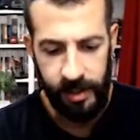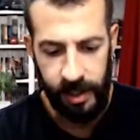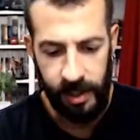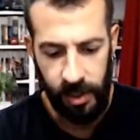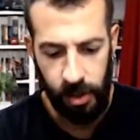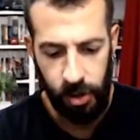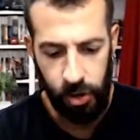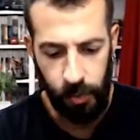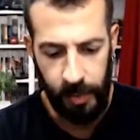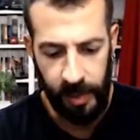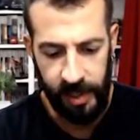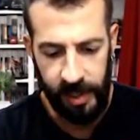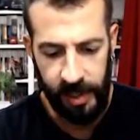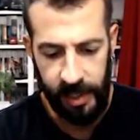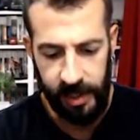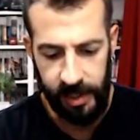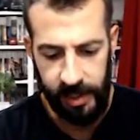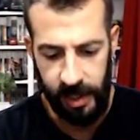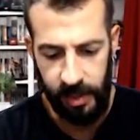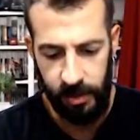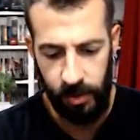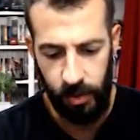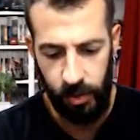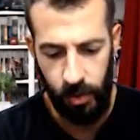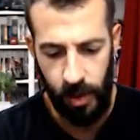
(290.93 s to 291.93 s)
Super
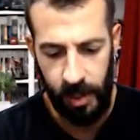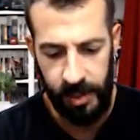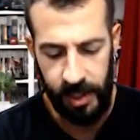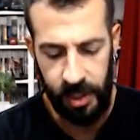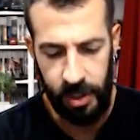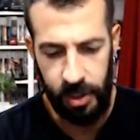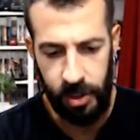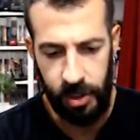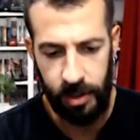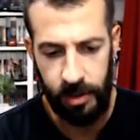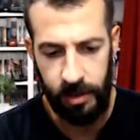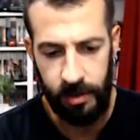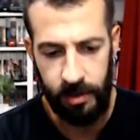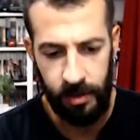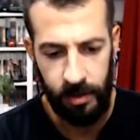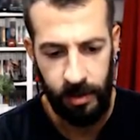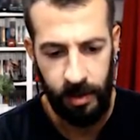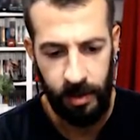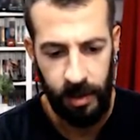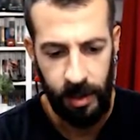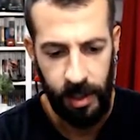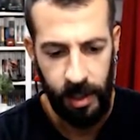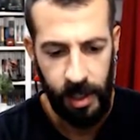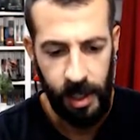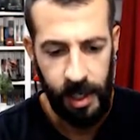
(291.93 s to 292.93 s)
Nintendo edition,
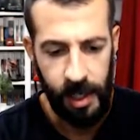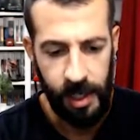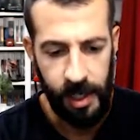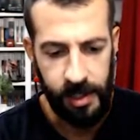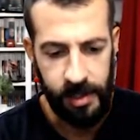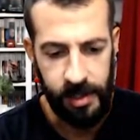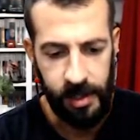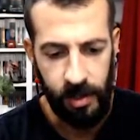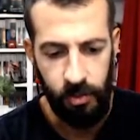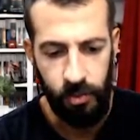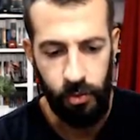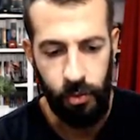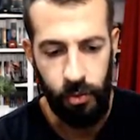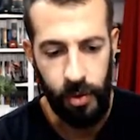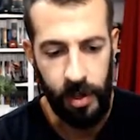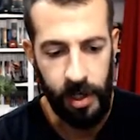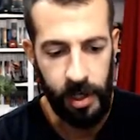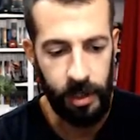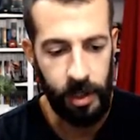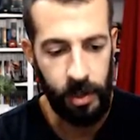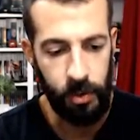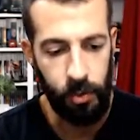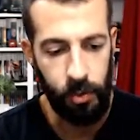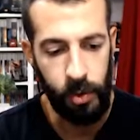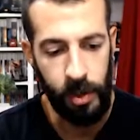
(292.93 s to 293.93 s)
it's
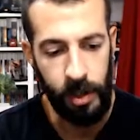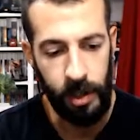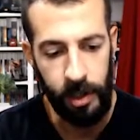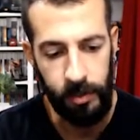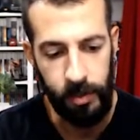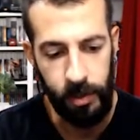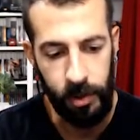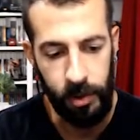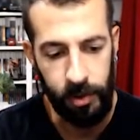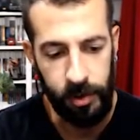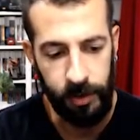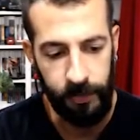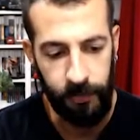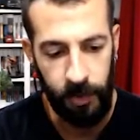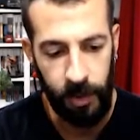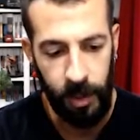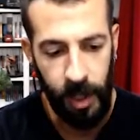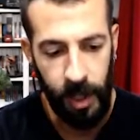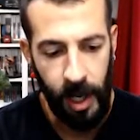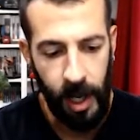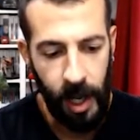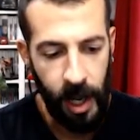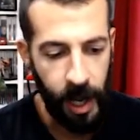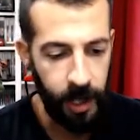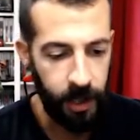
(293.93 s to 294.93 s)
really beautiful.
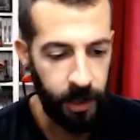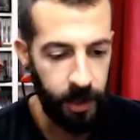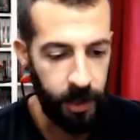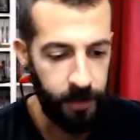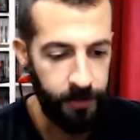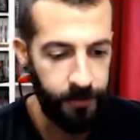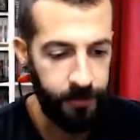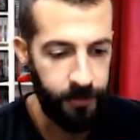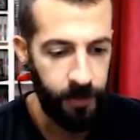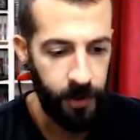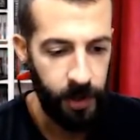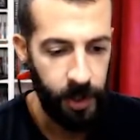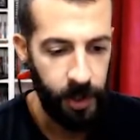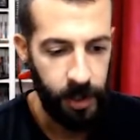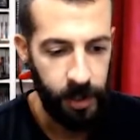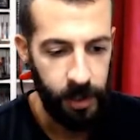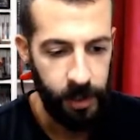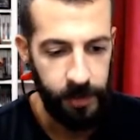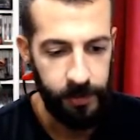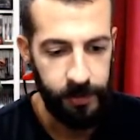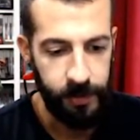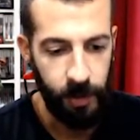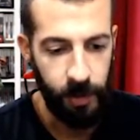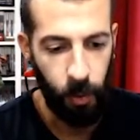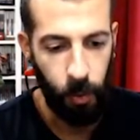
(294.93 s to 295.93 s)
I love
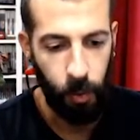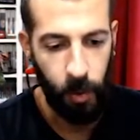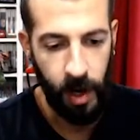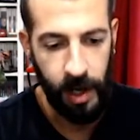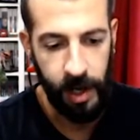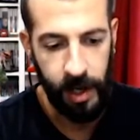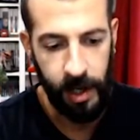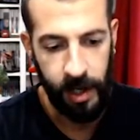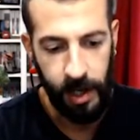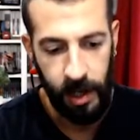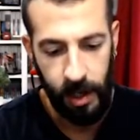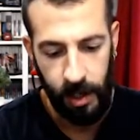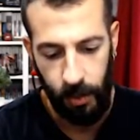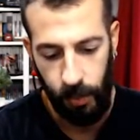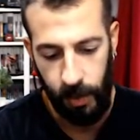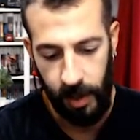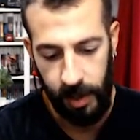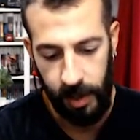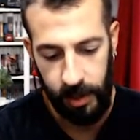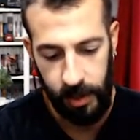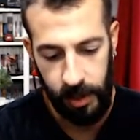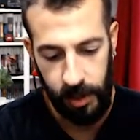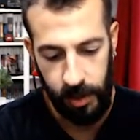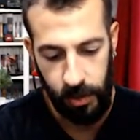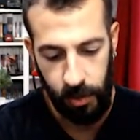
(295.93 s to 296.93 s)
the way
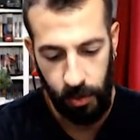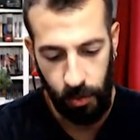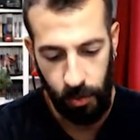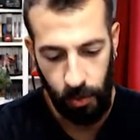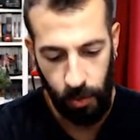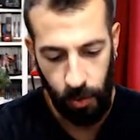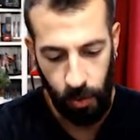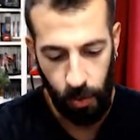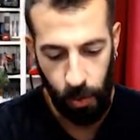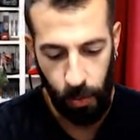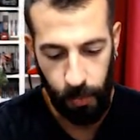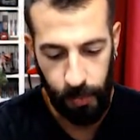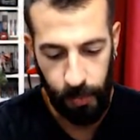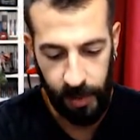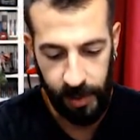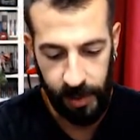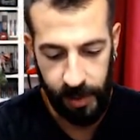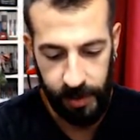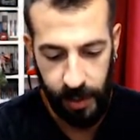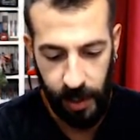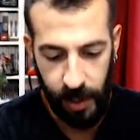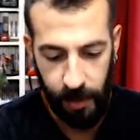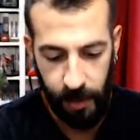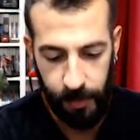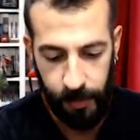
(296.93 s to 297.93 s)
when you open
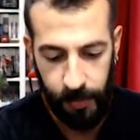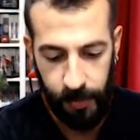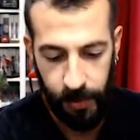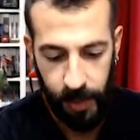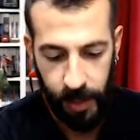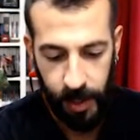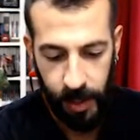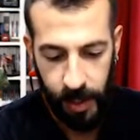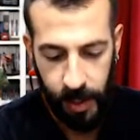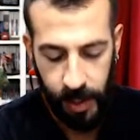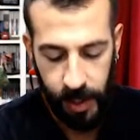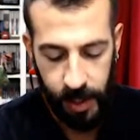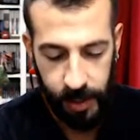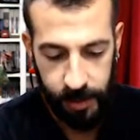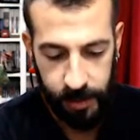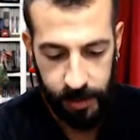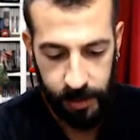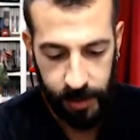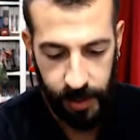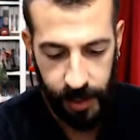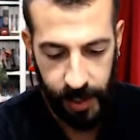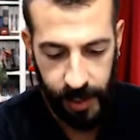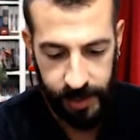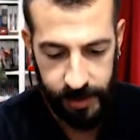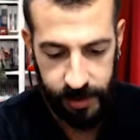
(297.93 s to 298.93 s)
it up, it
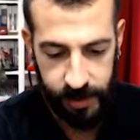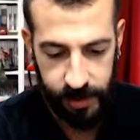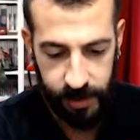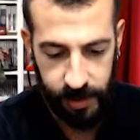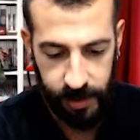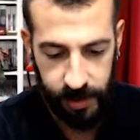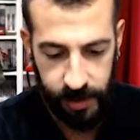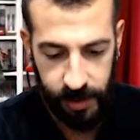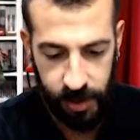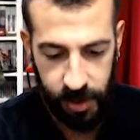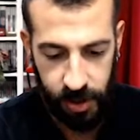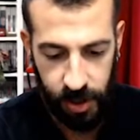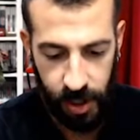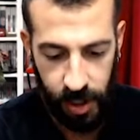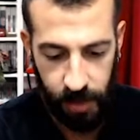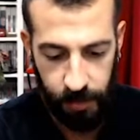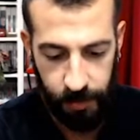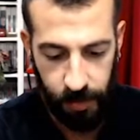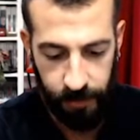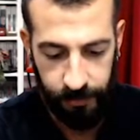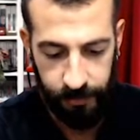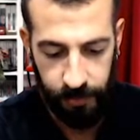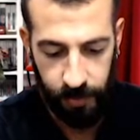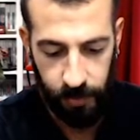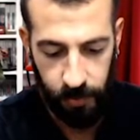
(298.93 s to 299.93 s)
has the shape
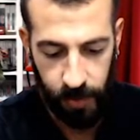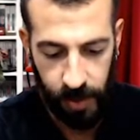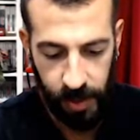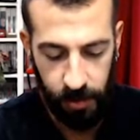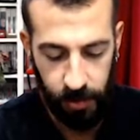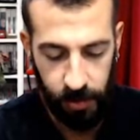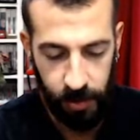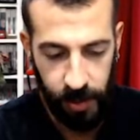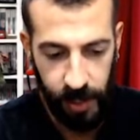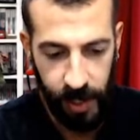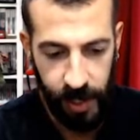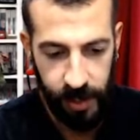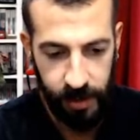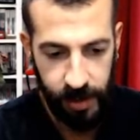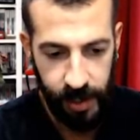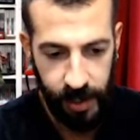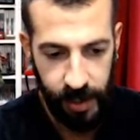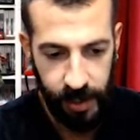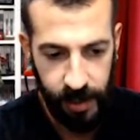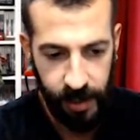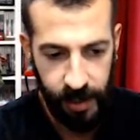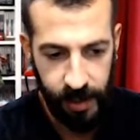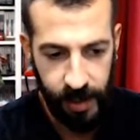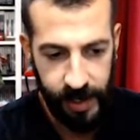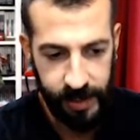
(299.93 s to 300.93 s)
of a regular
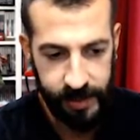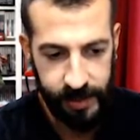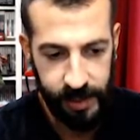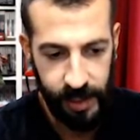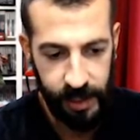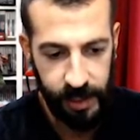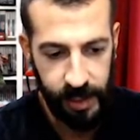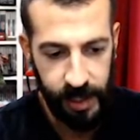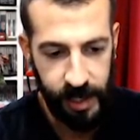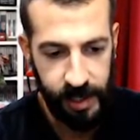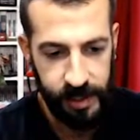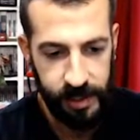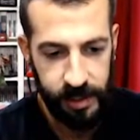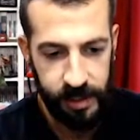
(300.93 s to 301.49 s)
SNES,